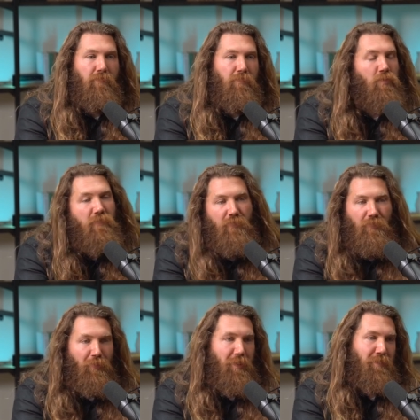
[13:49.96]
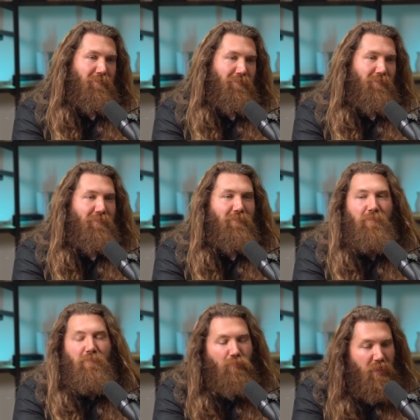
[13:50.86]
do inventory, yeah.
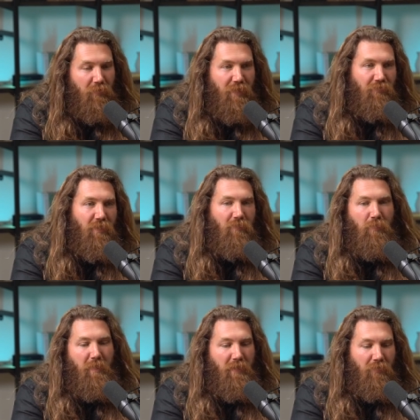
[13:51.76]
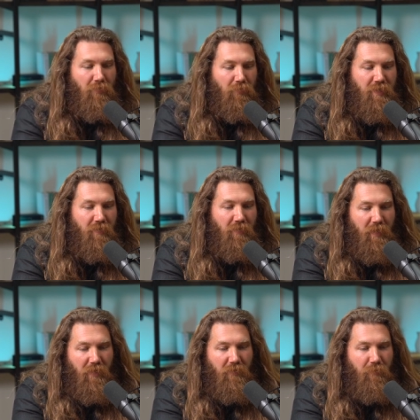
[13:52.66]
rearrange this. We made a little retail
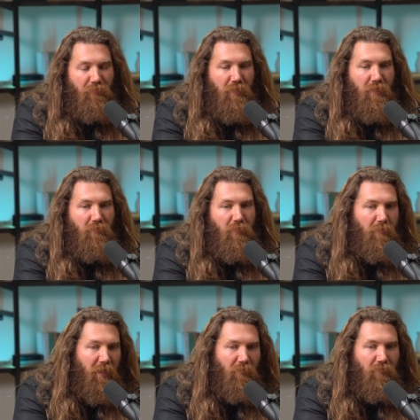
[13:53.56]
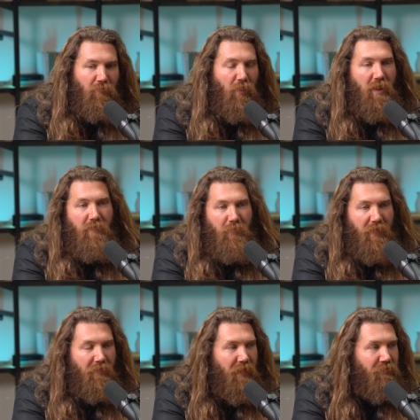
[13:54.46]
counter up front with bottles of wine that we
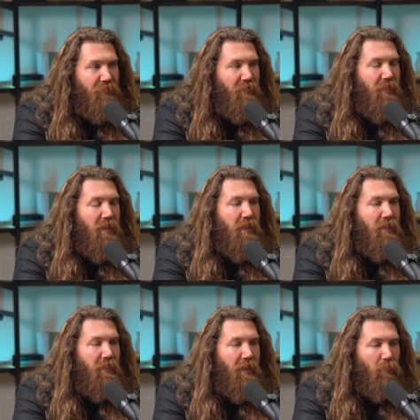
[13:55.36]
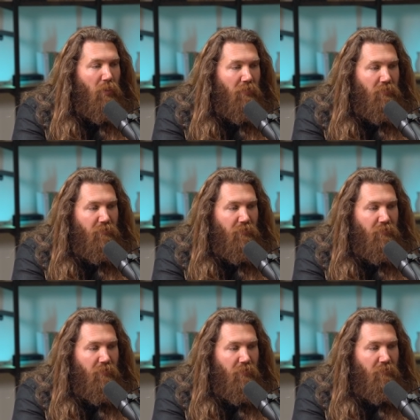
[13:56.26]
had left. And then I walked over
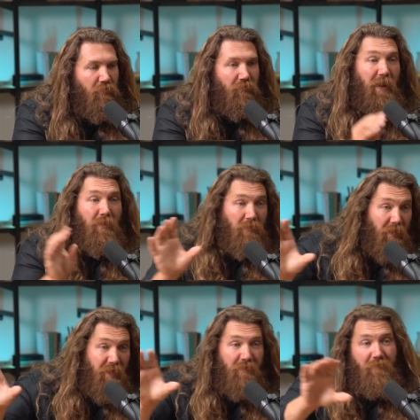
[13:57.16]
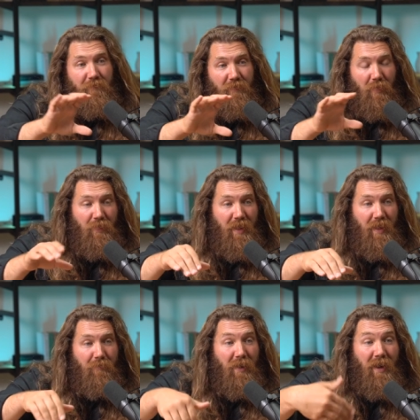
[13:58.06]
to the fire lane that we
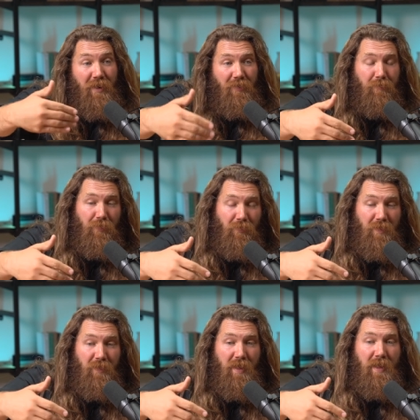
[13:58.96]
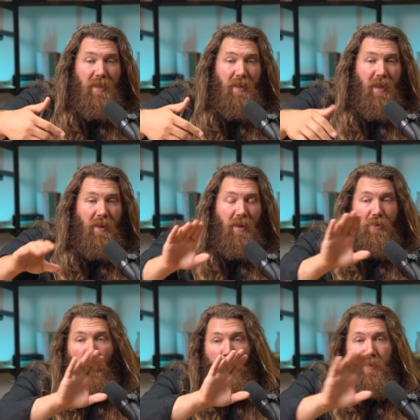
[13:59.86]
had behind our building and I
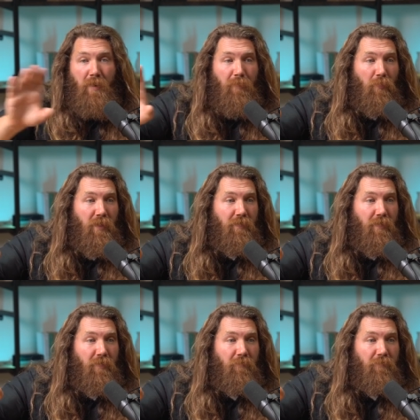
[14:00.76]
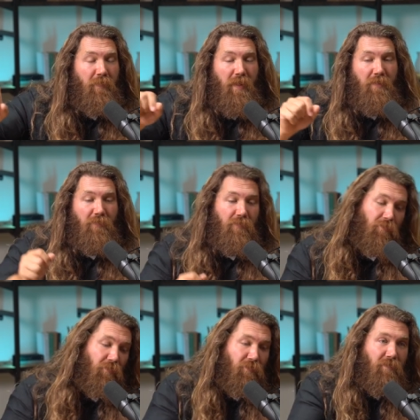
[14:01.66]
opened up our window and
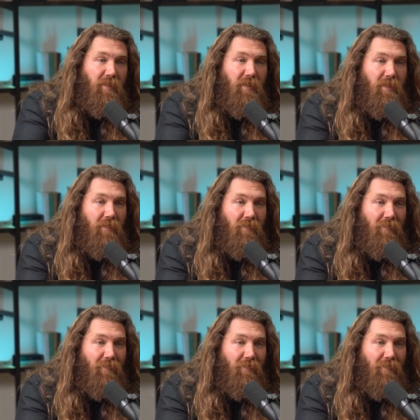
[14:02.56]
turned the tiki